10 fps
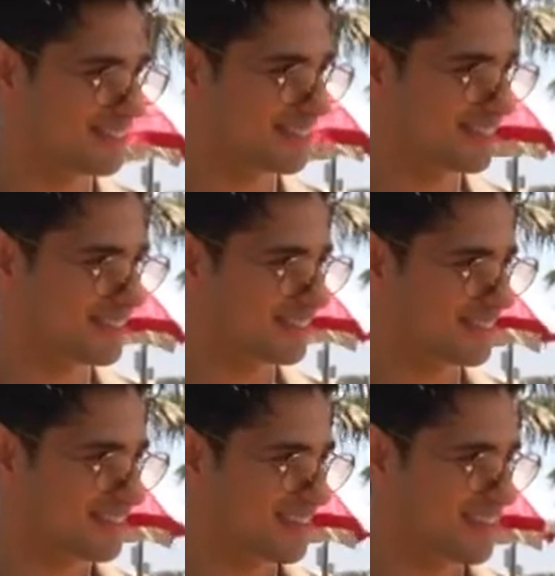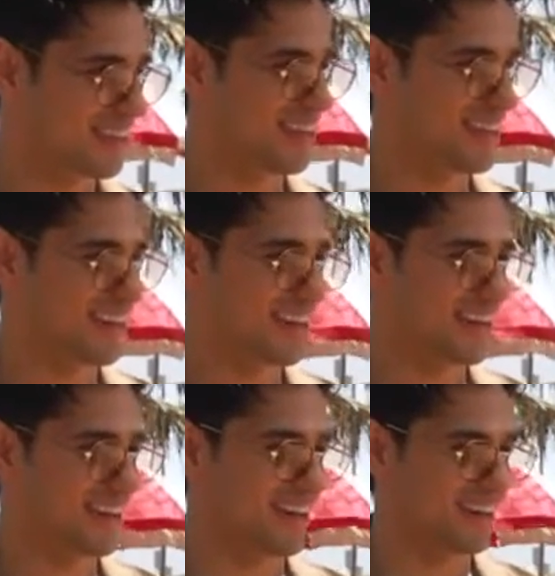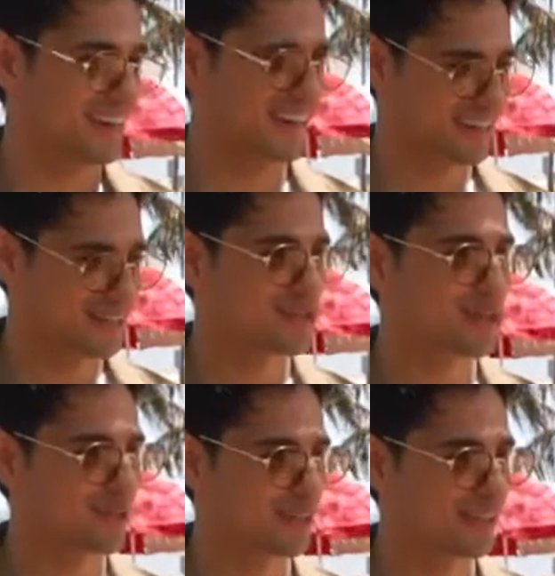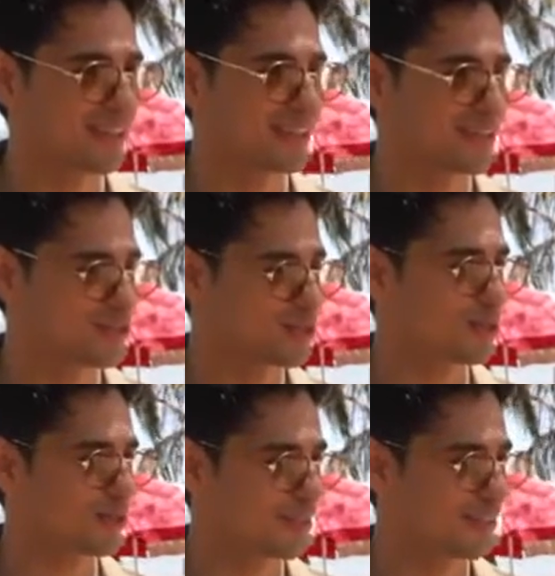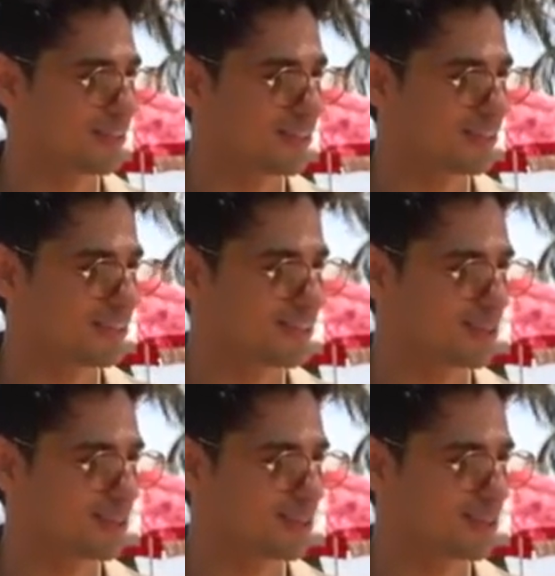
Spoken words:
themselves. Not complain about the times in which we are.